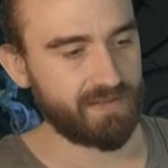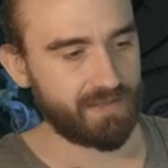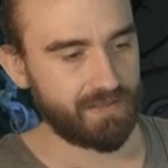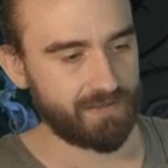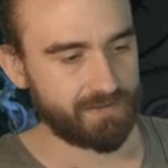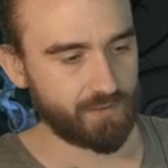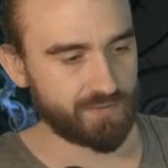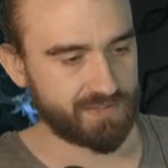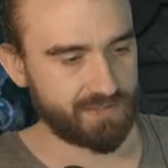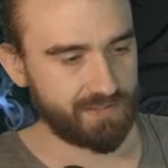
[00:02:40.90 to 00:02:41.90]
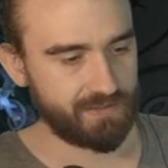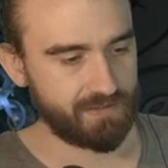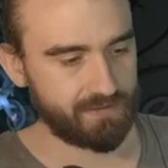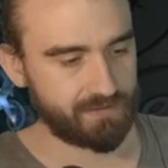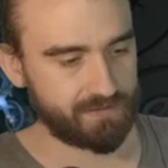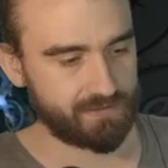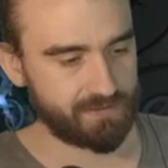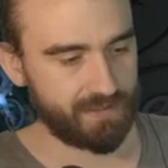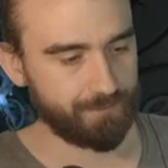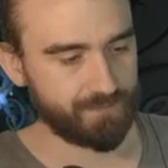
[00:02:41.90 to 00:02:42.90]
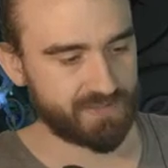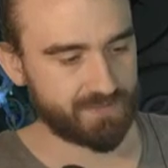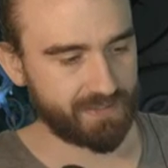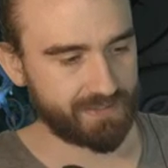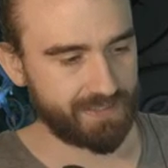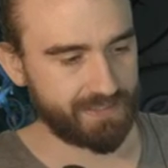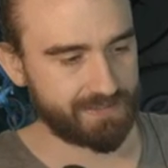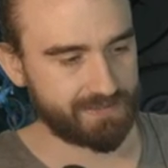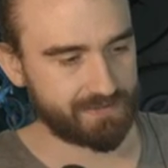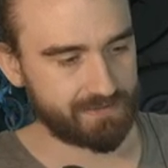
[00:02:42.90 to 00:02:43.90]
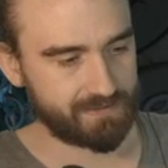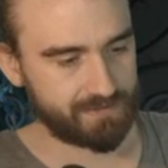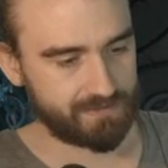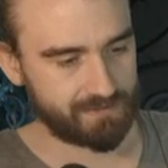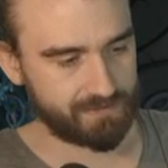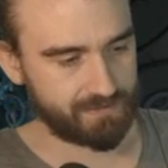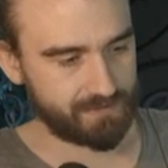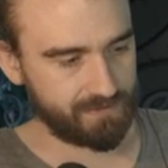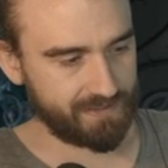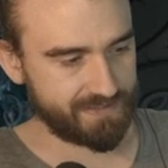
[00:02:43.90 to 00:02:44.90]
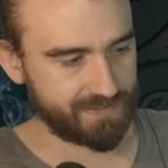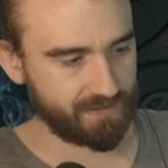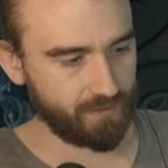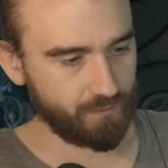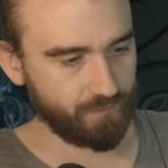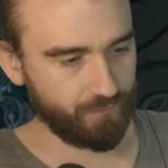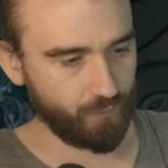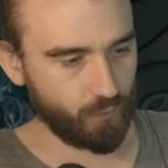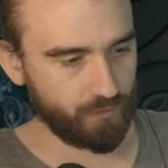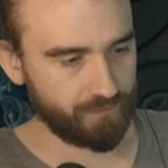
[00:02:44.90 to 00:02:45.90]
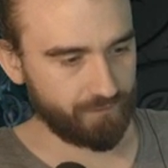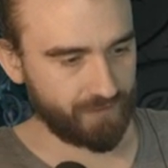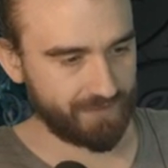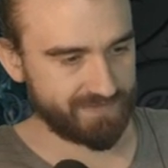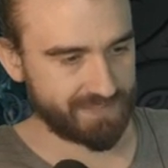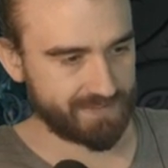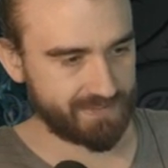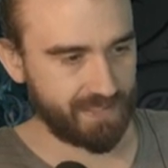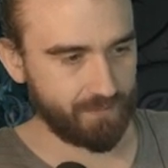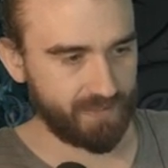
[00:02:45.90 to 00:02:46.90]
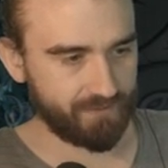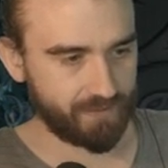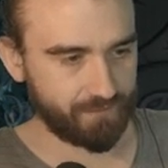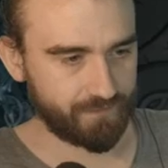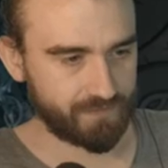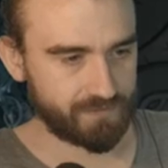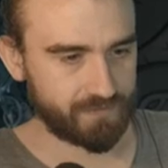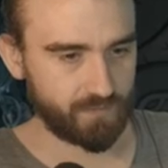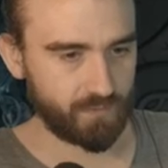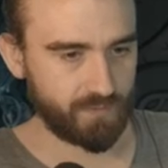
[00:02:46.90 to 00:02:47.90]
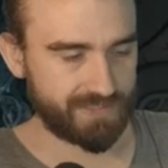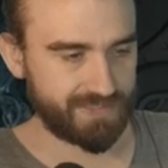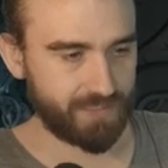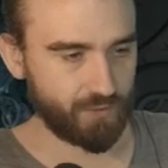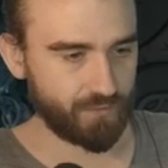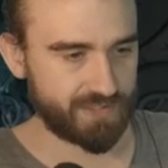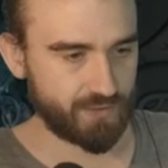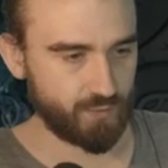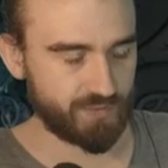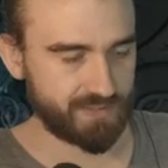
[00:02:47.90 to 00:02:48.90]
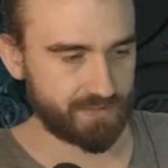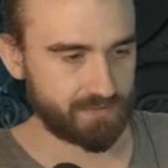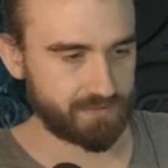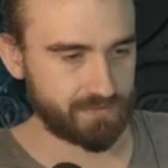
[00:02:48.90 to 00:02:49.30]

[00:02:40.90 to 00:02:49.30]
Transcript: And he goes in. Yep, smack a dank. Let's see how four, five, six. Yeah, we have enough. We can take over his ooze here.